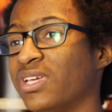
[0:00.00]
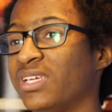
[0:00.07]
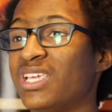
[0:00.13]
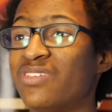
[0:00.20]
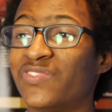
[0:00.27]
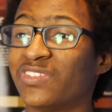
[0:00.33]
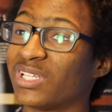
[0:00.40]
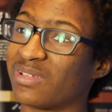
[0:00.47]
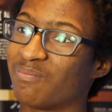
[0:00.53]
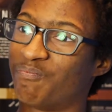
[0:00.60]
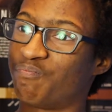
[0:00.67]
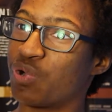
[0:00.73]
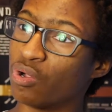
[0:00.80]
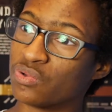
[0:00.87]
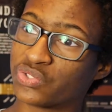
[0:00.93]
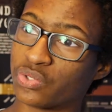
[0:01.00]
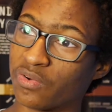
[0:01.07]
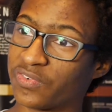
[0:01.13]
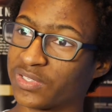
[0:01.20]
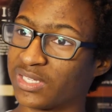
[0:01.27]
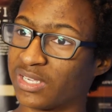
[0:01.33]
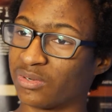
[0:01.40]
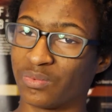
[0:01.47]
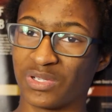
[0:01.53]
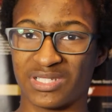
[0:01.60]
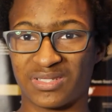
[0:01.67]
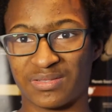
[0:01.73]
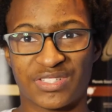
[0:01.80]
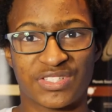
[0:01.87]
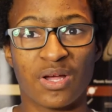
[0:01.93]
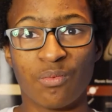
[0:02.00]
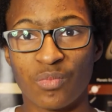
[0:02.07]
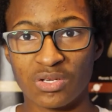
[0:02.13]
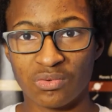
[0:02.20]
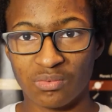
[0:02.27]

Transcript: even though that bozo over there was somewhat